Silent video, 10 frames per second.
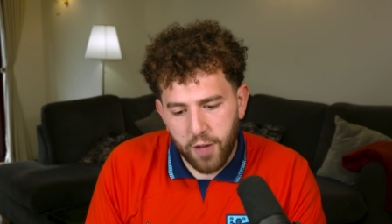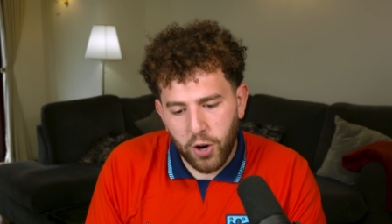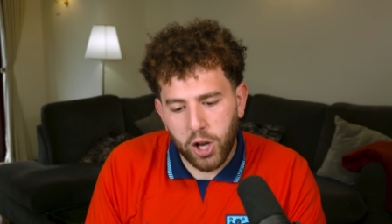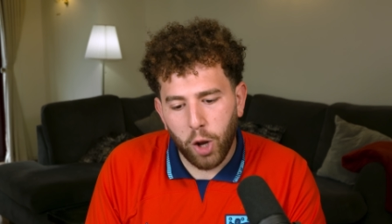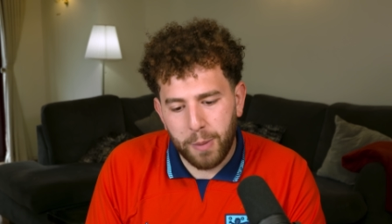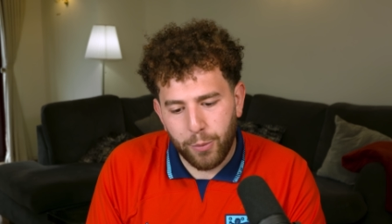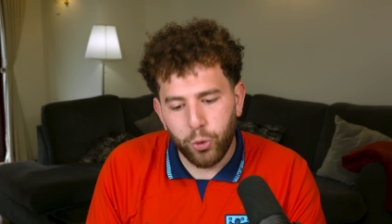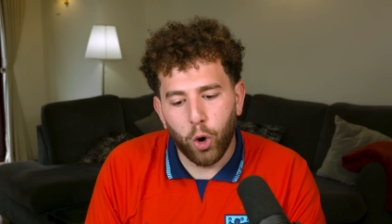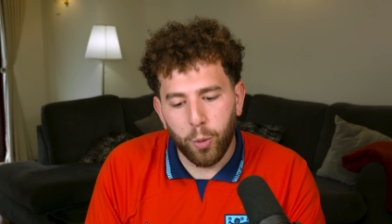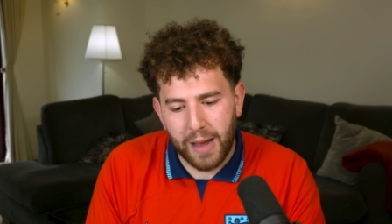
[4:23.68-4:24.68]
I feel like a lot of people
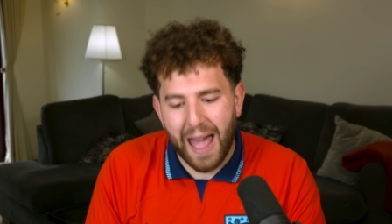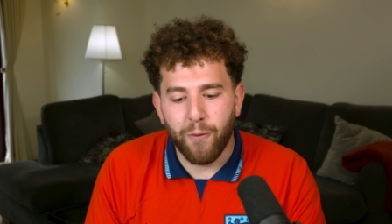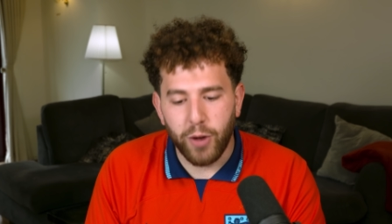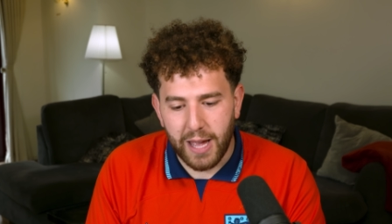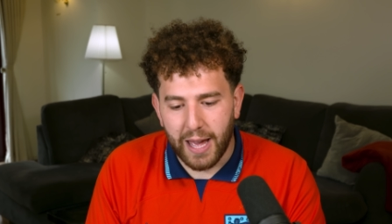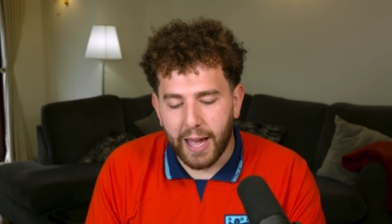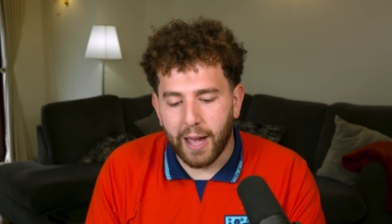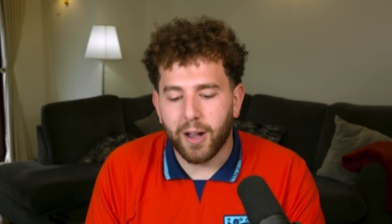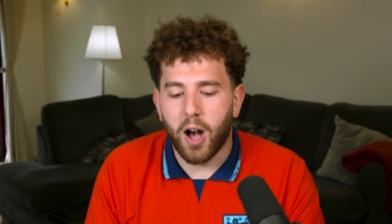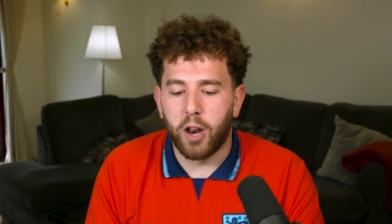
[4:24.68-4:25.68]
normally every
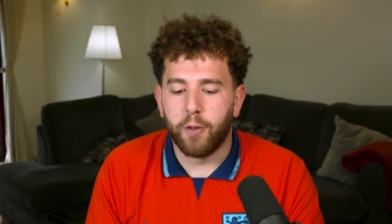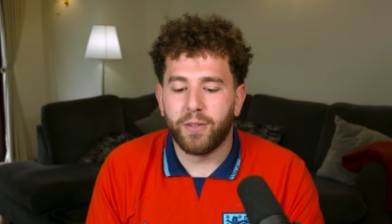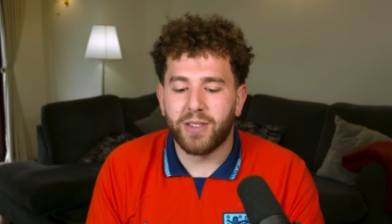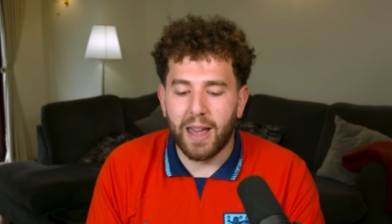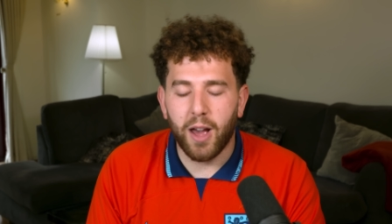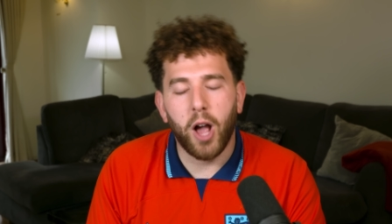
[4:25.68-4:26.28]
year kind of say,